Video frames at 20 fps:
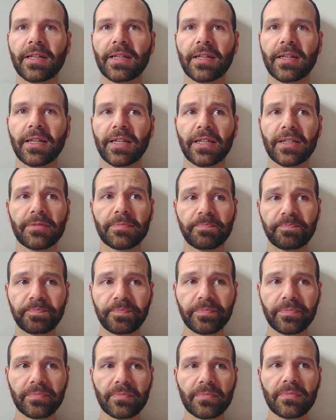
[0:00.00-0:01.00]
And
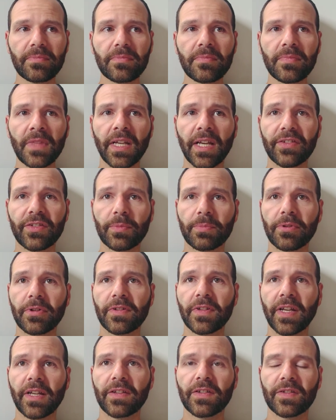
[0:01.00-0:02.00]
as it
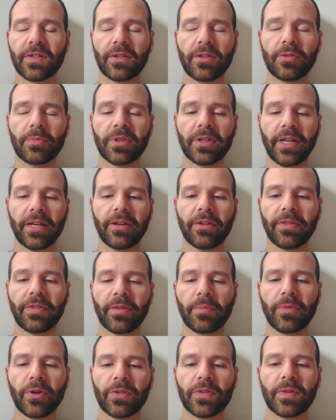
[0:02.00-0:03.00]
pertains to human health, the
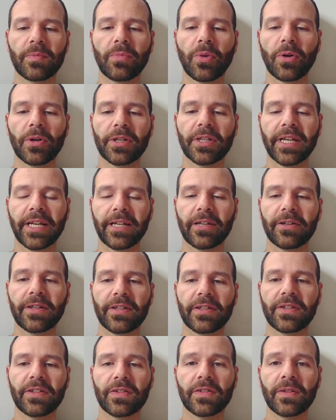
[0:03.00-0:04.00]
most important area
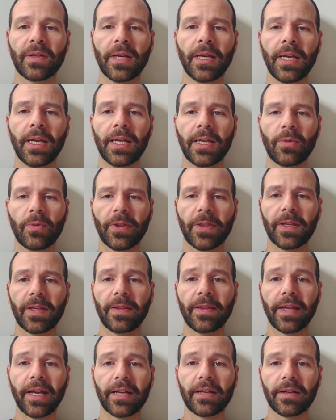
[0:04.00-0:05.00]
is within
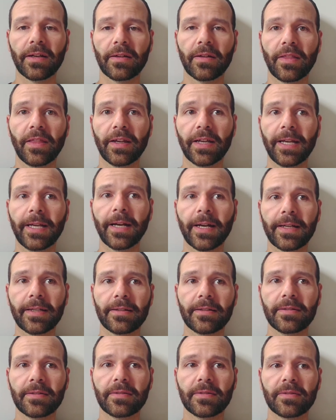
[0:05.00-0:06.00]
the gut,
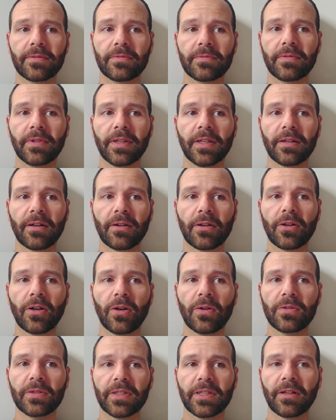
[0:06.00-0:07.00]
within our
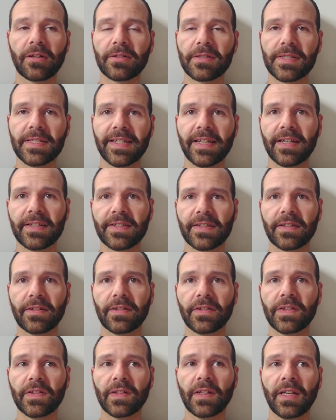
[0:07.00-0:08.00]
colon, our
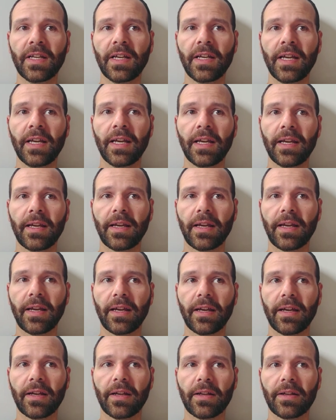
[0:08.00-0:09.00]
intestines,
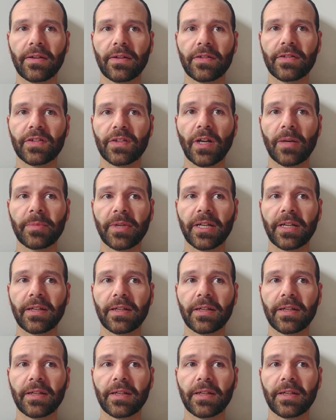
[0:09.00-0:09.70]
and stomach.